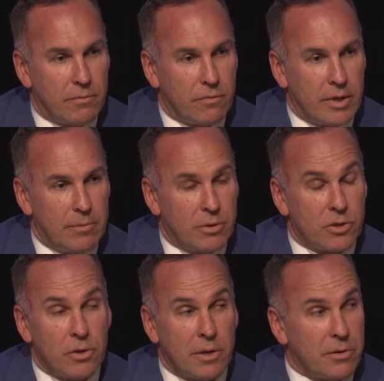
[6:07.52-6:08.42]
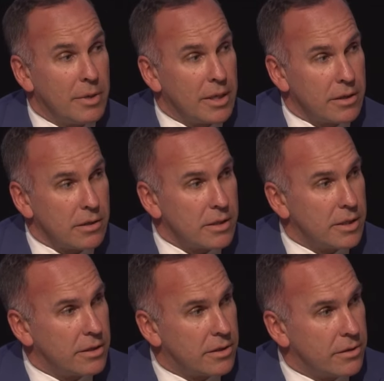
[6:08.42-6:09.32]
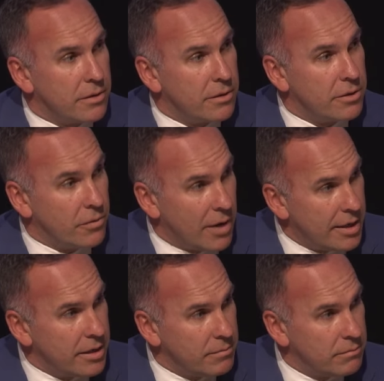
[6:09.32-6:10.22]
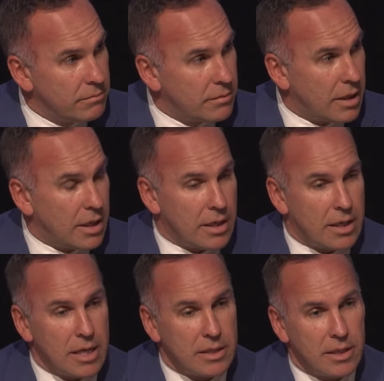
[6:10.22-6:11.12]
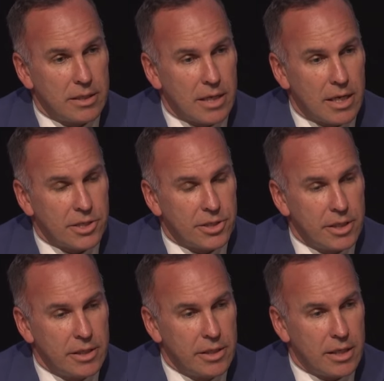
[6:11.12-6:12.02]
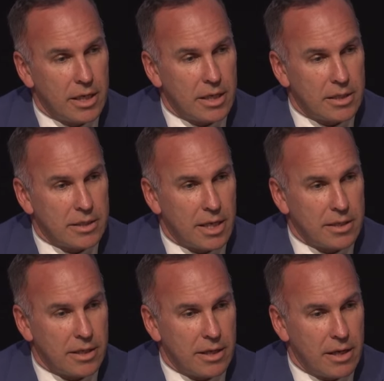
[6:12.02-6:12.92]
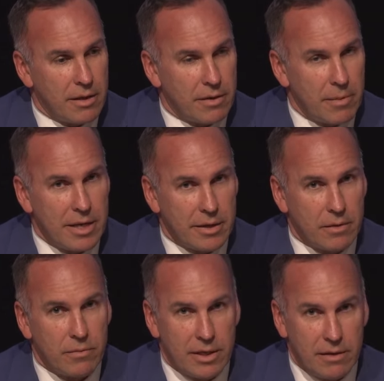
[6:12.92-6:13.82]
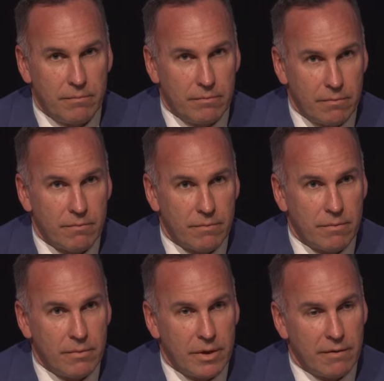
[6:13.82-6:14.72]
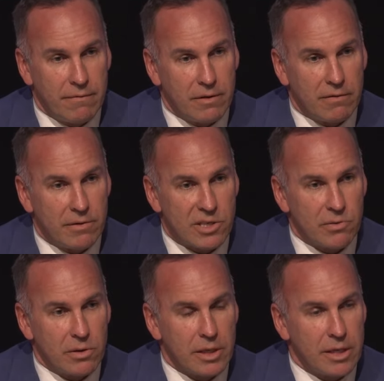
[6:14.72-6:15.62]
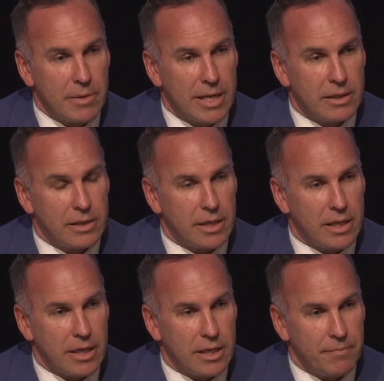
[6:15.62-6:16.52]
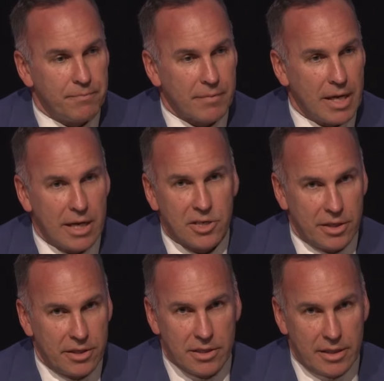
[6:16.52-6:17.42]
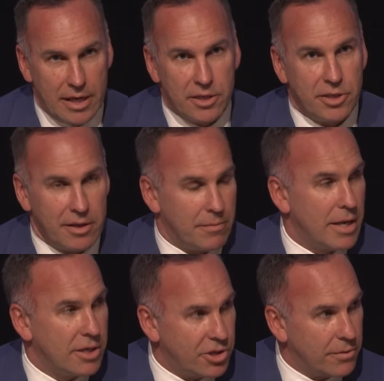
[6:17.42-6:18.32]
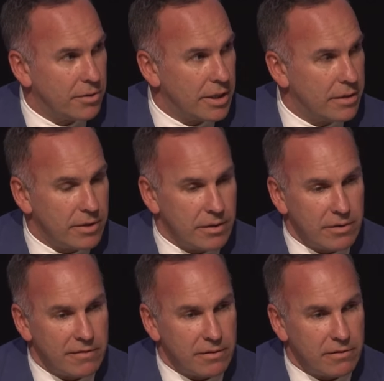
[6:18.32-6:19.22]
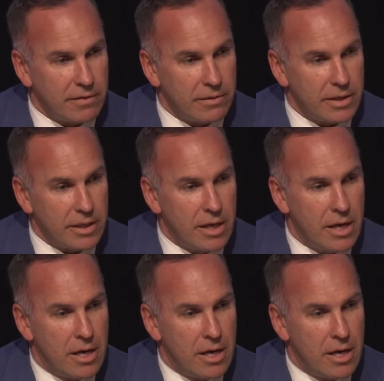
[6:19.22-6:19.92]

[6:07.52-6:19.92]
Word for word: We put $200 million into uranium assets last year. That's a thematic that we feel very strongly about, and actually just the energy thematic generally. We feel very